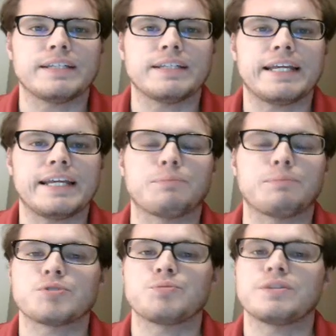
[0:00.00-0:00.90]
in a
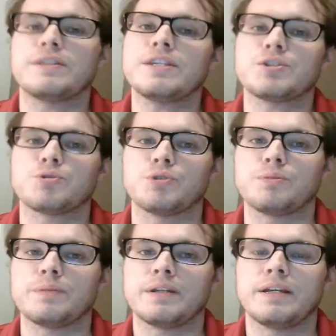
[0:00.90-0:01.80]
person with this
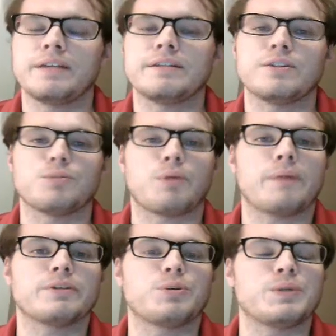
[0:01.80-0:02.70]
group, then they're
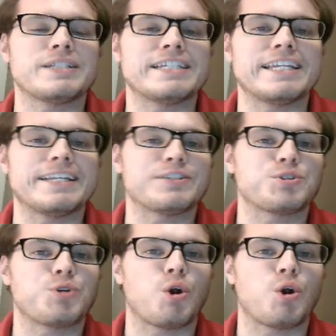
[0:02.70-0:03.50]
probably going to get into an